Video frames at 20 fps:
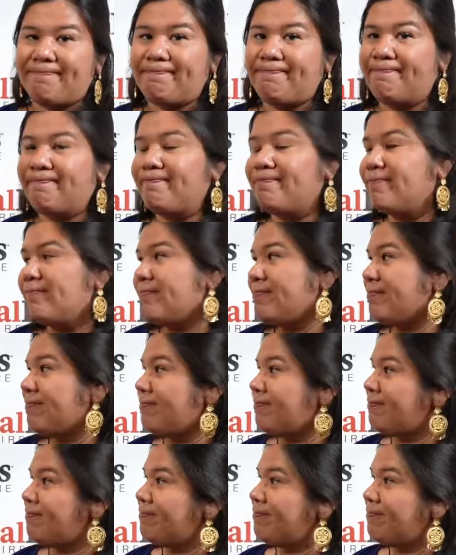
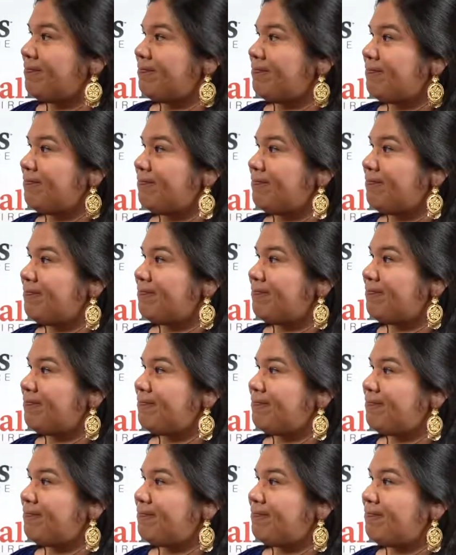
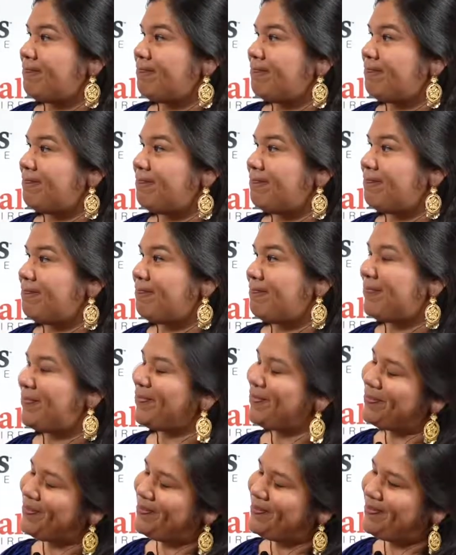
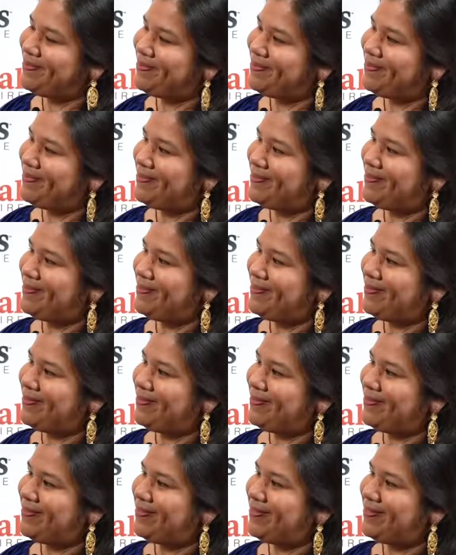
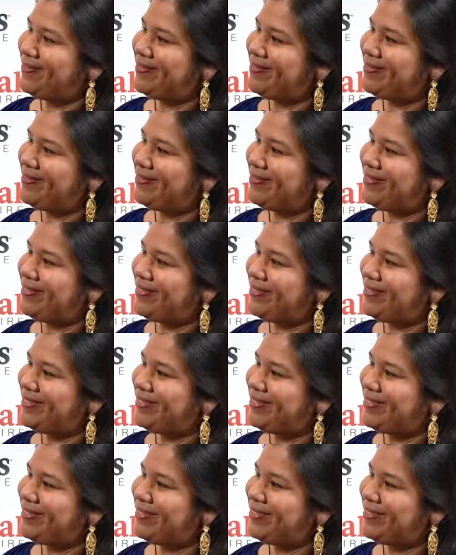(silent)